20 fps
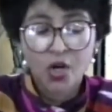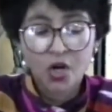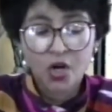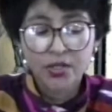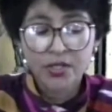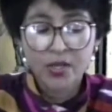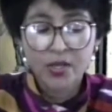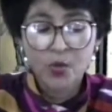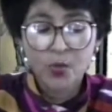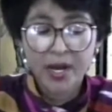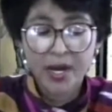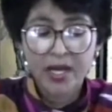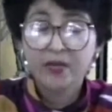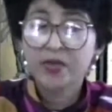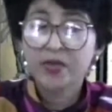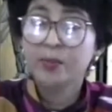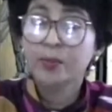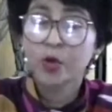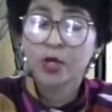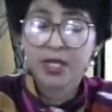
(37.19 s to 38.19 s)
got in the
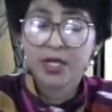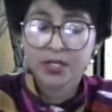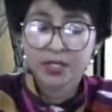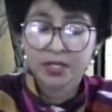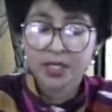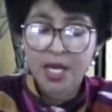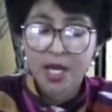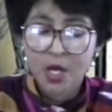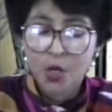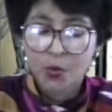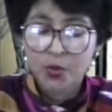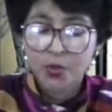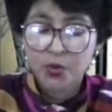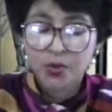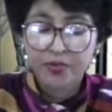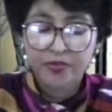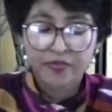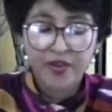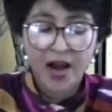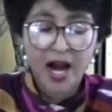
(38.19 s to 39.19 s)
way of the bullets
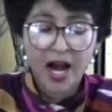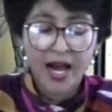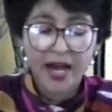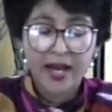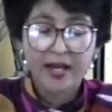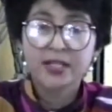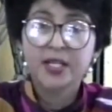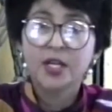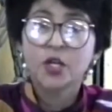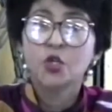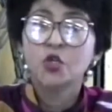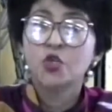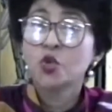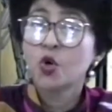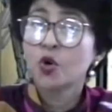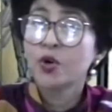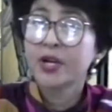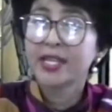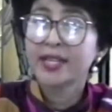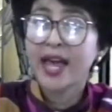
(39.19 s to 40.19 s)
which were fired
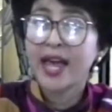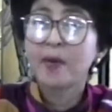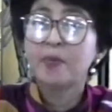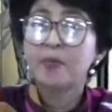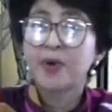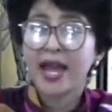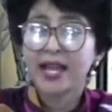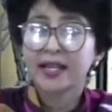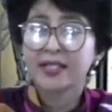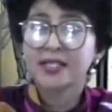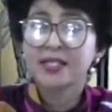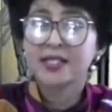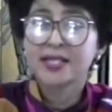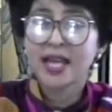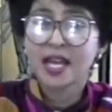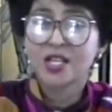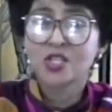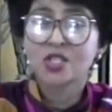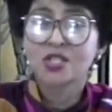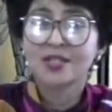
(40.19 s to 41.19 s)
during their
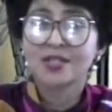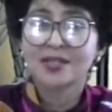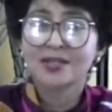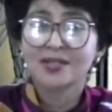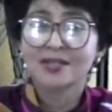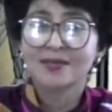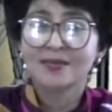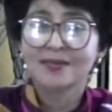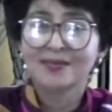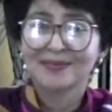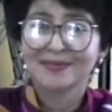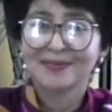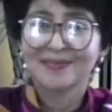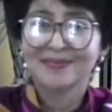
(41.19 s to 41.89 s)
practice sessions.